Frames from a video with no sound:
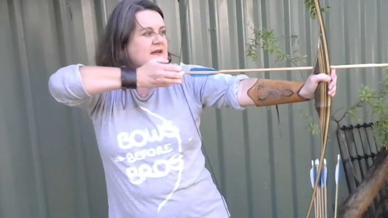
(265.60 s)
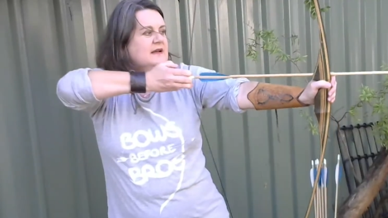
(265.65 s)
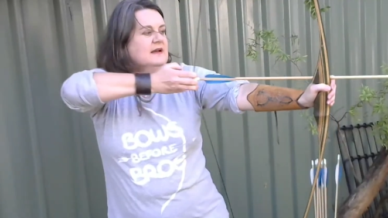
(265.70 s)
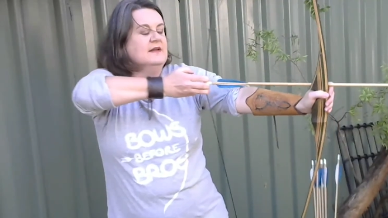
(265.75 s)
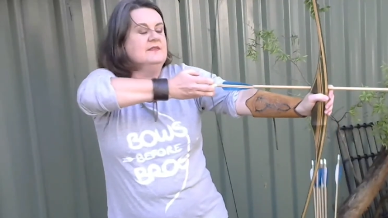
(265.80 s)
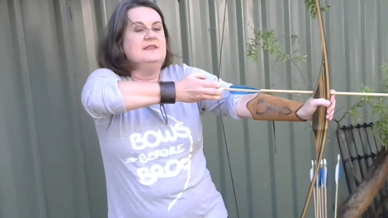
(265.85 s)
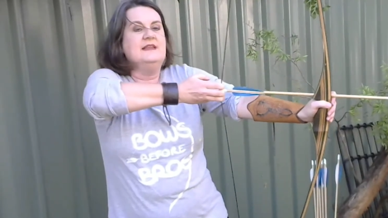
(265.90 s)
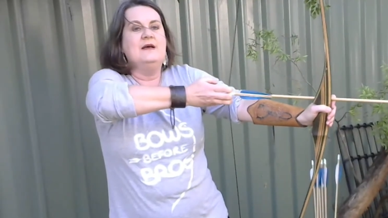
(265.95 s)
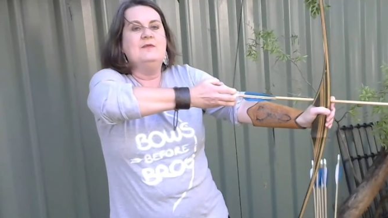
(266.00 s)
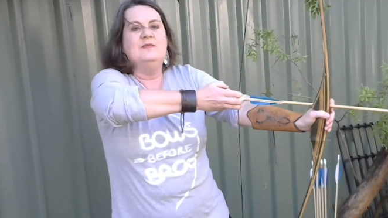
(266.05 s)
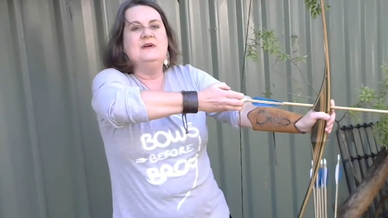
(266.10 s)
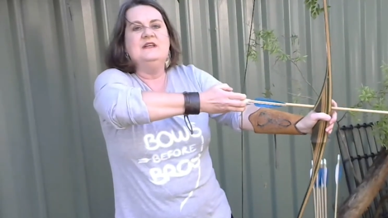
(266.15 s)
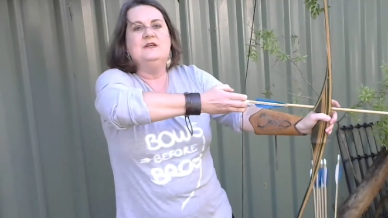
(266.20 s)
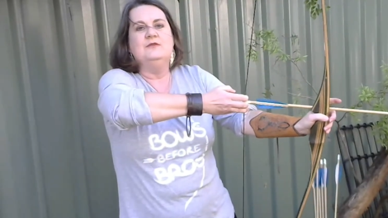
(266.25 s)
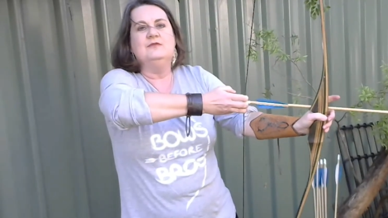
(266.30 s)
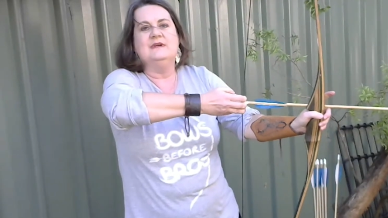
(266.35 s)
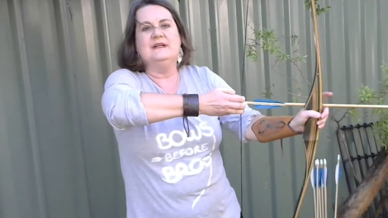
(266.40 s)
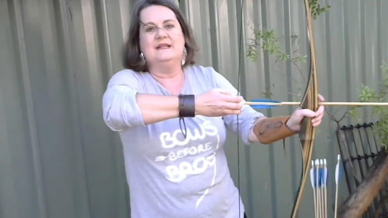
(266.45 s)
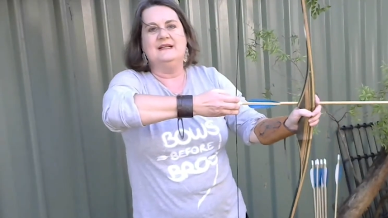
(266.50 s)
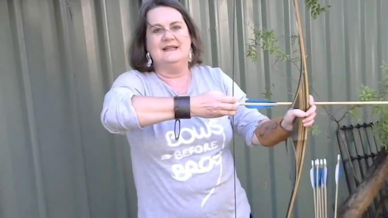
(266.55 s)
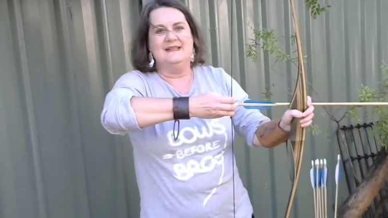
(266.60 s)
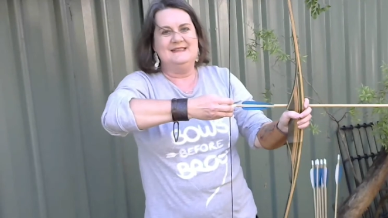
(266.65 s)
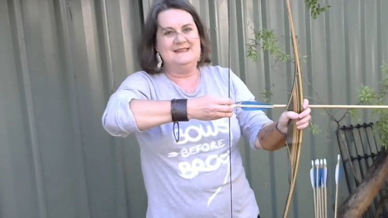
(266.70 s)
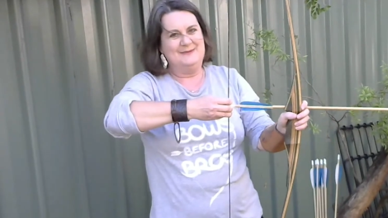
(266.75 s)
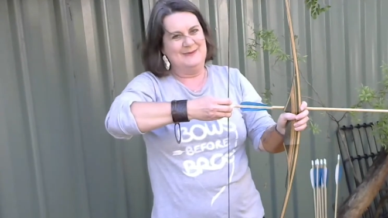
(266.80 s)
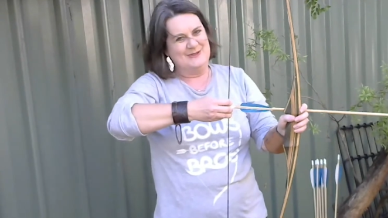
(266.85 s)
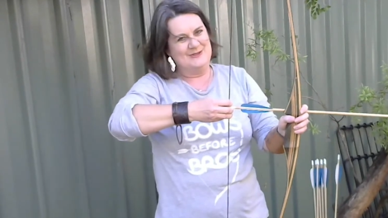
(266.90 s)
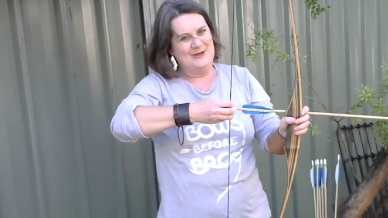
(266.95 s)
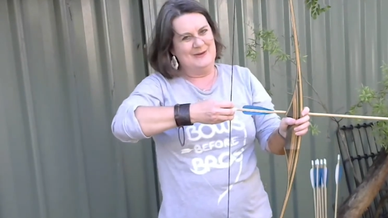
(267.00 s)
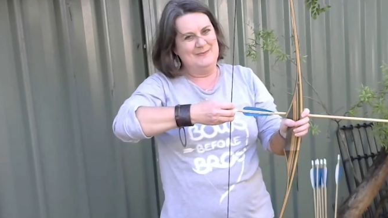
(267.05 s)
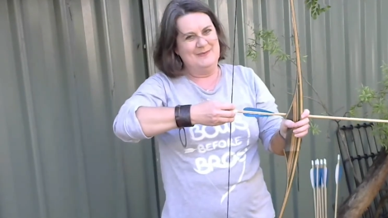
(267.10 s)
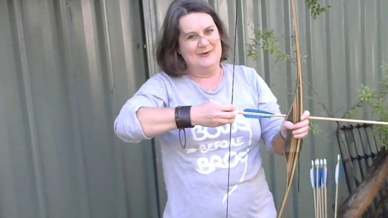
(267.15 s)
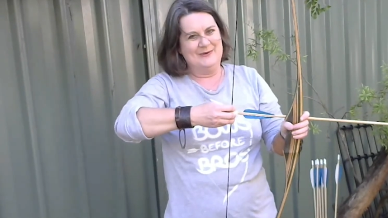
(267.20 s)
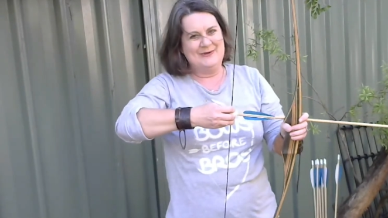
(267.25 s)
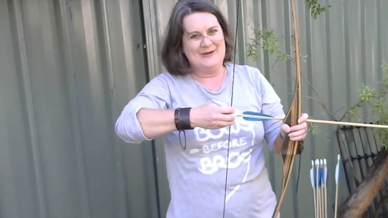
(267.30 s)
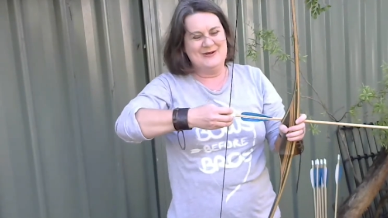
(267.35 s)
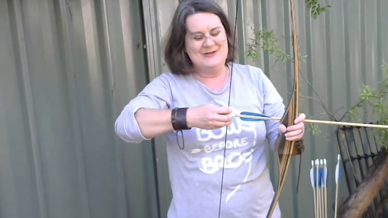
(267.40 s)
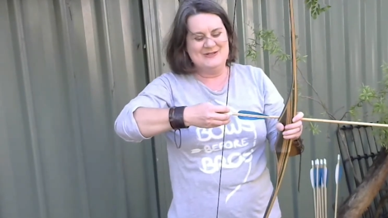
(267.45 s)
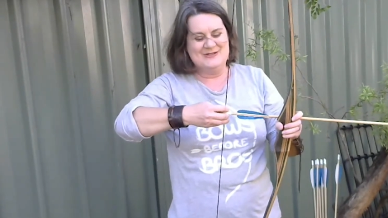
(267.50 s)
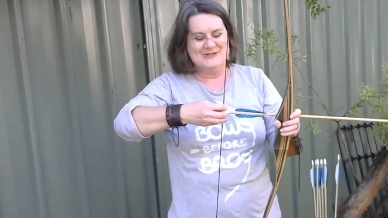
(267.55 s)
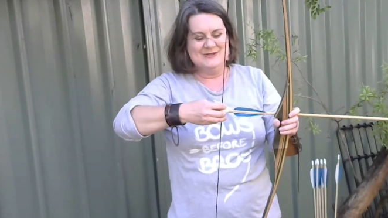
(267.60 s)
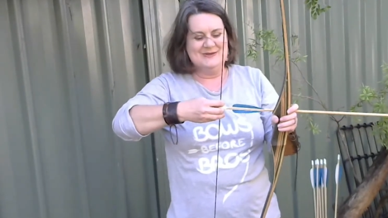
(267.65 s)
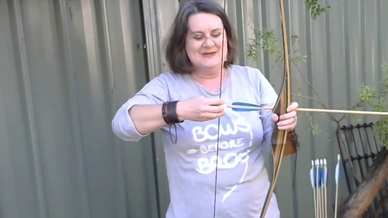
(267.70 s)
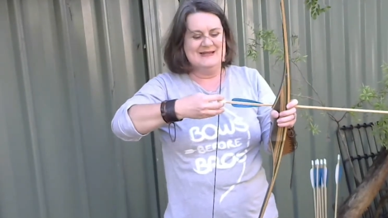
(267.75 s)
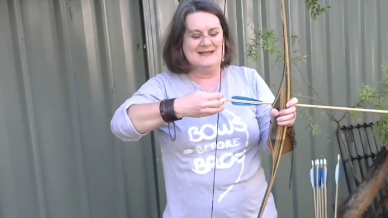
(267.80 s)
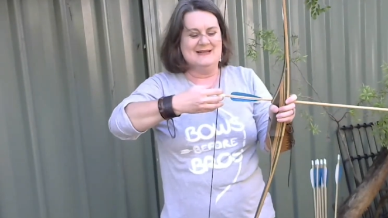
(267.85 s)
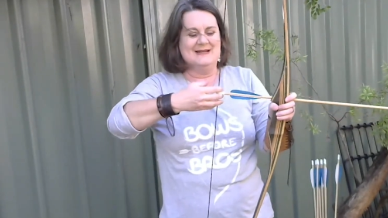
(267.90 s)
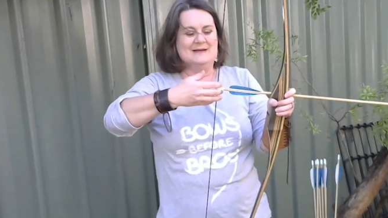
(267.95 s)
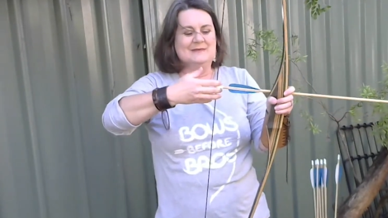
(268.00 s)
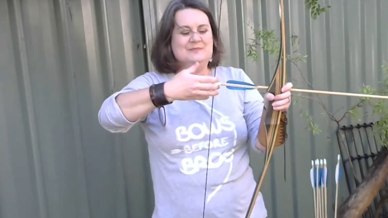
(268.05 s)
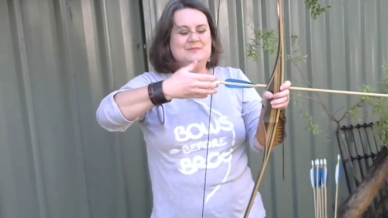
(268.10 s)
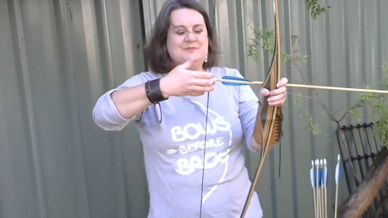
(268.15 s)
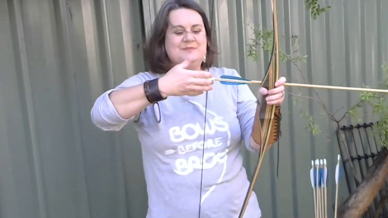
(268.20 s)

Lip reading: Then when you release, which I'm not going to do here,